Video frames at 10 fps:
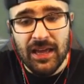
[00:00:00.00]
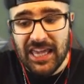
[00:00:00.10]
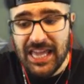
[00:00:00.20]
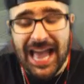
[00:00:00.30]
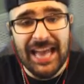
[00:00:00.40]

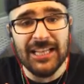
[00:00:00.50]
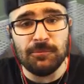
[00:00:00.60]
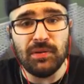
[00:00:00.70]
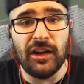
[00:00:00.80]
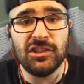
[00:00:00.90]
he had his
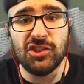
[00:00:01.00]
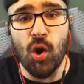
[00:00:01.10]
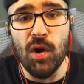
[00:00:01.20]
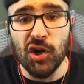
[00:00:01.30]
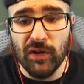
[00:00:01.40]
players
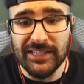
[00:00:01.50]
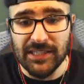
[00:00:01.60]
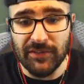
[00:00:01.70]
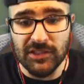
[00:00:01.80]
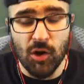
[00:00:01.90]
so
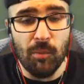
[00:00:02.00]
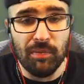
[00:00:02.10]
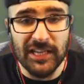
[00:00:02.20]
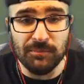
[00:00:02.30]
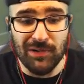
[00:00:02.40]
aggressive and so
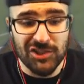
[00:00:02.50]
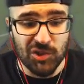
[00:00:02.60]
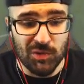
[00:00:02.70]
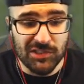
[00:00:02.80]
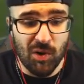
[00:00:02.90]
his pressure
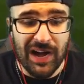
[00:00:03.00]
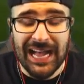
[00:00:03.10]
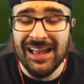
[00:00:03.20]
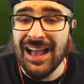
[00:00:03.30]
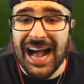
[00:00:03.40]
was so
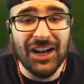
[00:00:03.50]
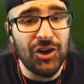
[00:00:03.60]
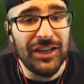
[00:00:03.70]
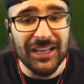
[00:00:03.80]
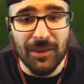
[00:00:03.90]
high, I
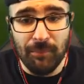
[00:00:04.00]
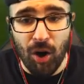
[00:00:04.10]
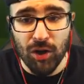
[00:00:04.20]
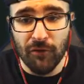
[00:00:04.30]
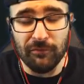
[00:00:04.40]
couldn't get the
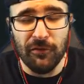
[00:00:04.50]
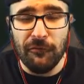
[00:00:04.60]
ball off him. For